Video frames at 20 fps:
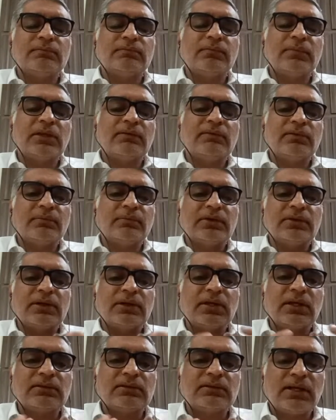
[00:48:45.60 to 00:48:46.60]

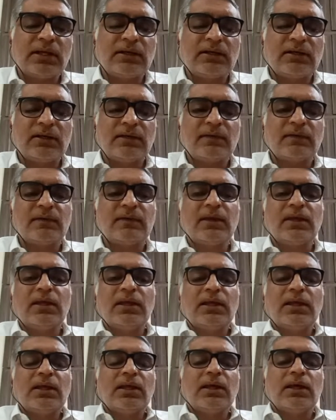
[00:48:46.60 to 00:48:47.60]
inflammatory arthritis
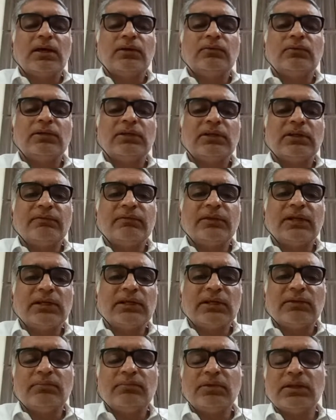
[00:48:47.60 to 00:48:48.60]
would
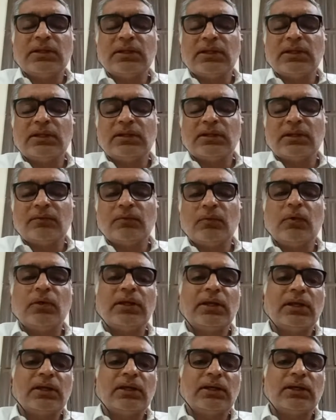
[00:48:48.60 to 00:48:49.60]
definitely be
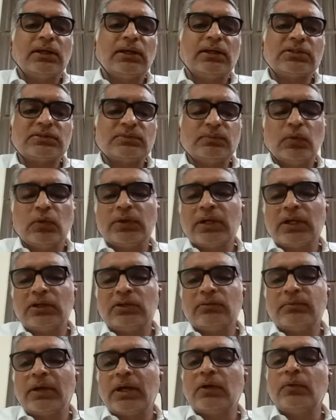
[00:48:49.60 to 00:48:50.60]
avoiding smoking
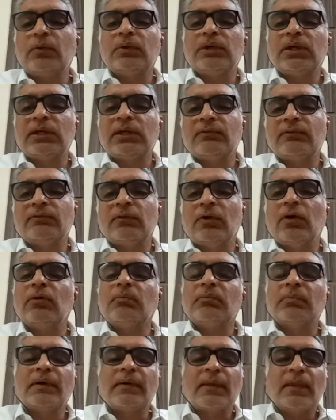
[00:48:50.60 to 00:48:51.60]
tobacco in any
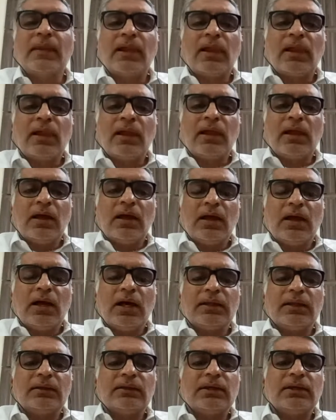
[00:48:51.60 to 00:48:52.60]
form.
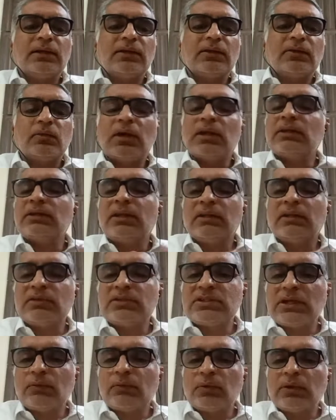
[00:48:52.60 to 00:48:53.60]
I think that is one thing
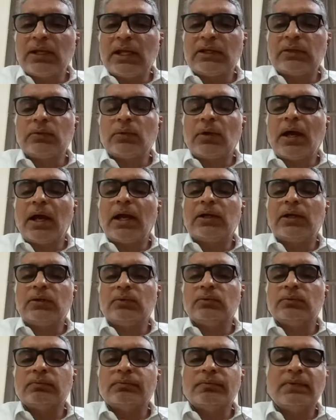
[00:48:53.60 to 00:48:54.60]
which I would like to add
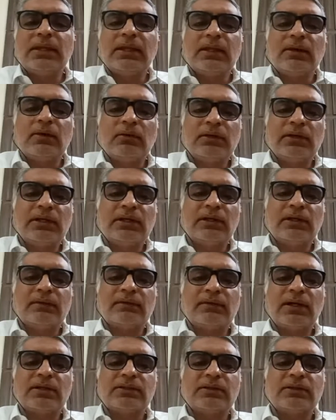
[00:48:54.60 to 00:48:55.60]
to the already
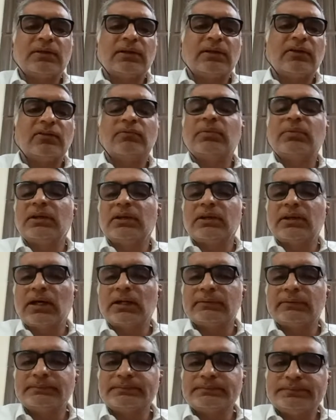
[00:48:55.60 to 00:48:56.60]
discussion that has been done.